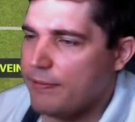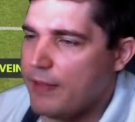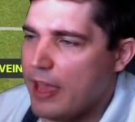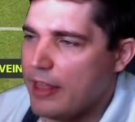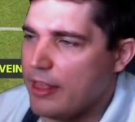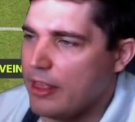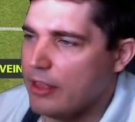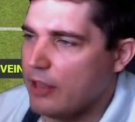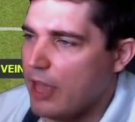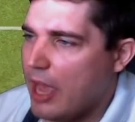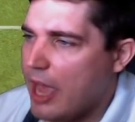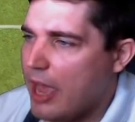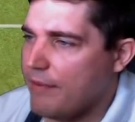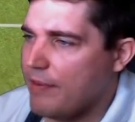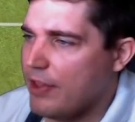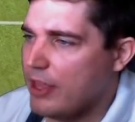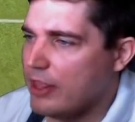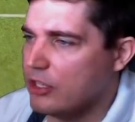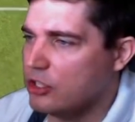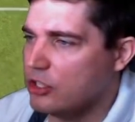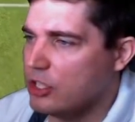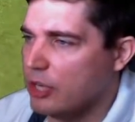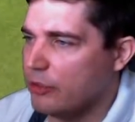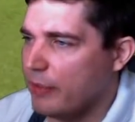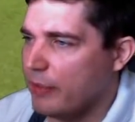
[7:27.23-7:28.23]
had
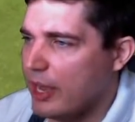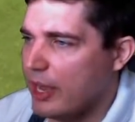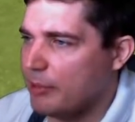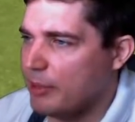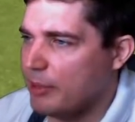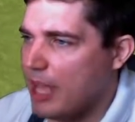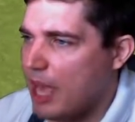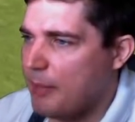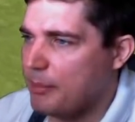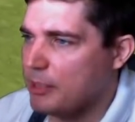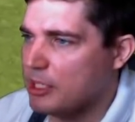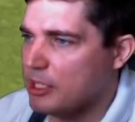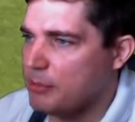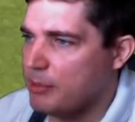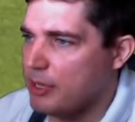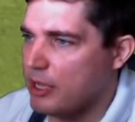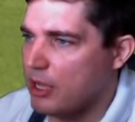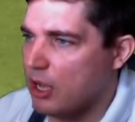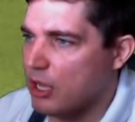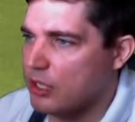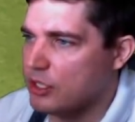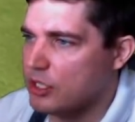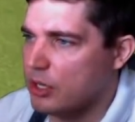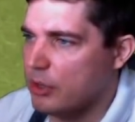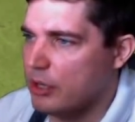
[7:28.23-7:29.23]
this shit randomly happen to me
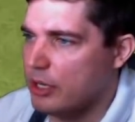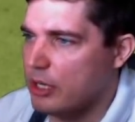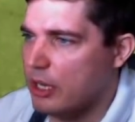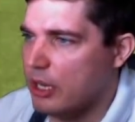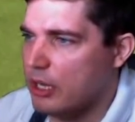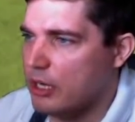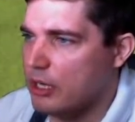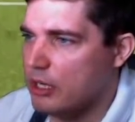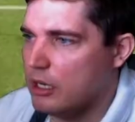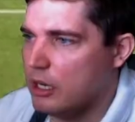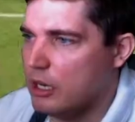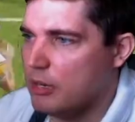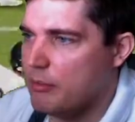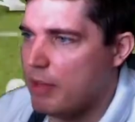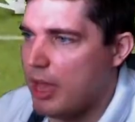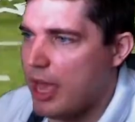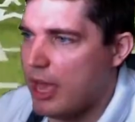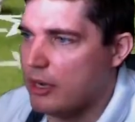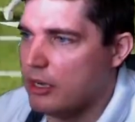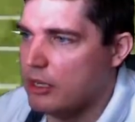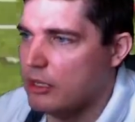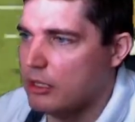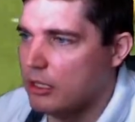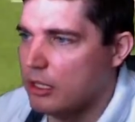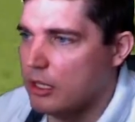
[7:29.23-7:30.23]
also in
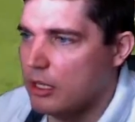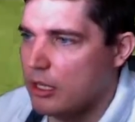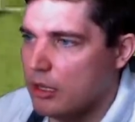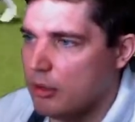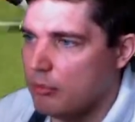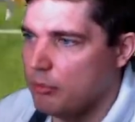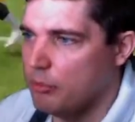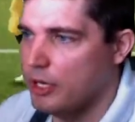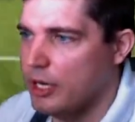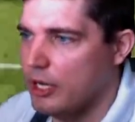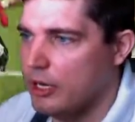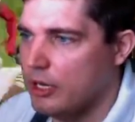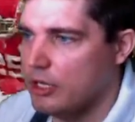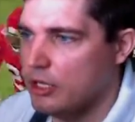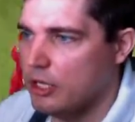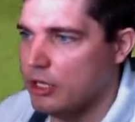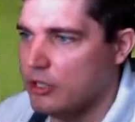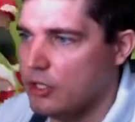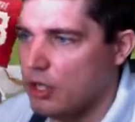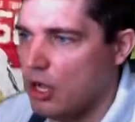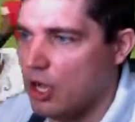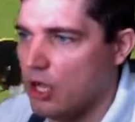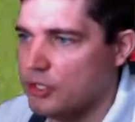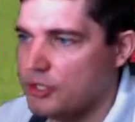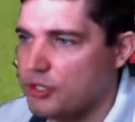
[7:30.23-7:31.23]
Madden, but
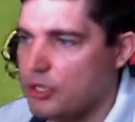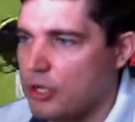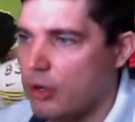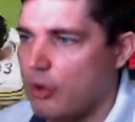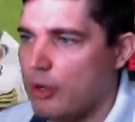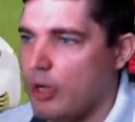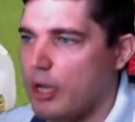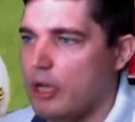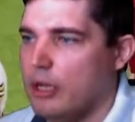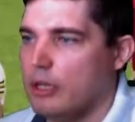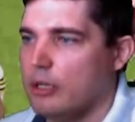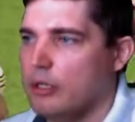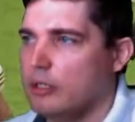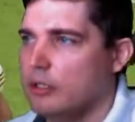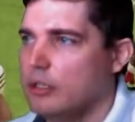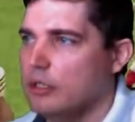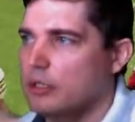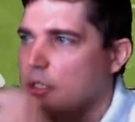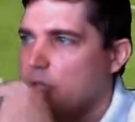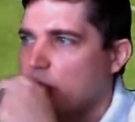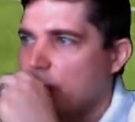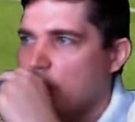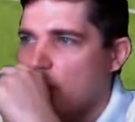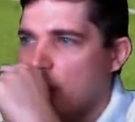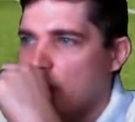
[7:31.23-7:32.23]
it's also
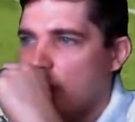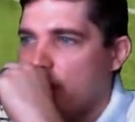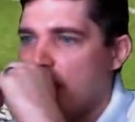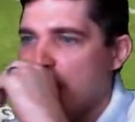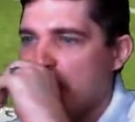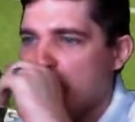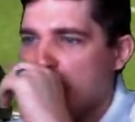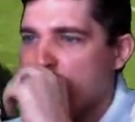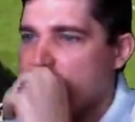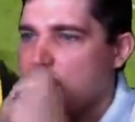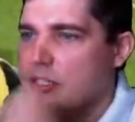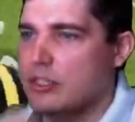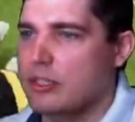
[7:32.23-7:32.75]
controller basis.